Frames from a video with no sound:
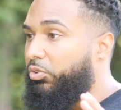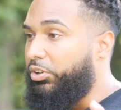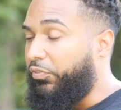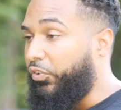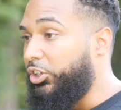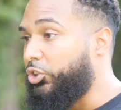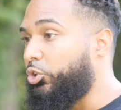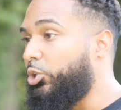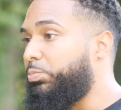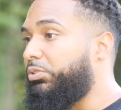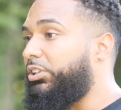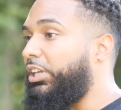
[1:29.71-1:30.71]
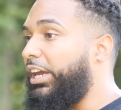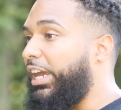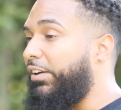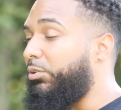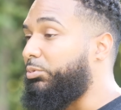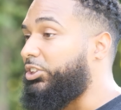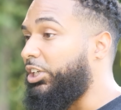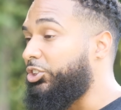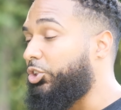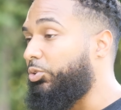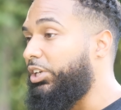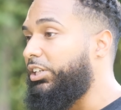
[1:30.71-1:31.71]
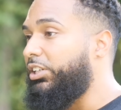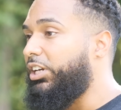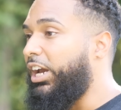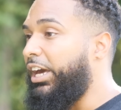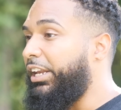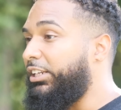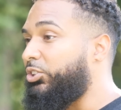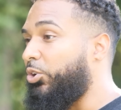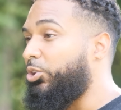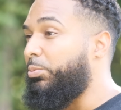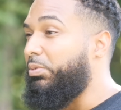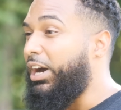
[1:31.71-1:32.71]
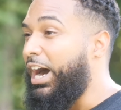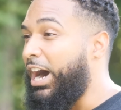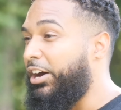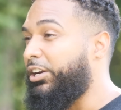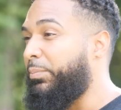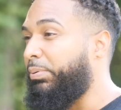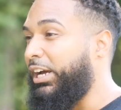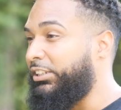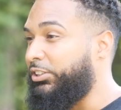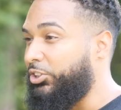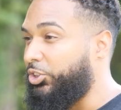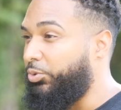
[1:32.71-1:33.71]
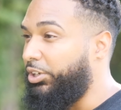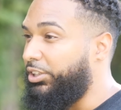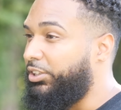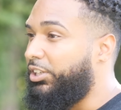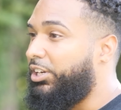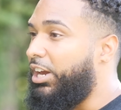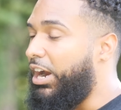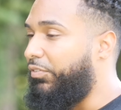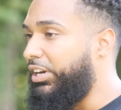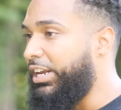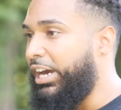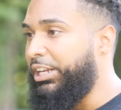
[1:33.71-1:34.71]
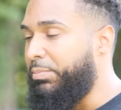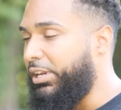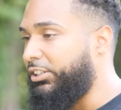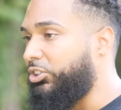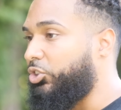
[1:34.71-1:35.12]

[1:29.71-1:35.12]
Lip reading: The first group, they gave them sunscreen, and they told them how to apply sunscreen every 90 minutes to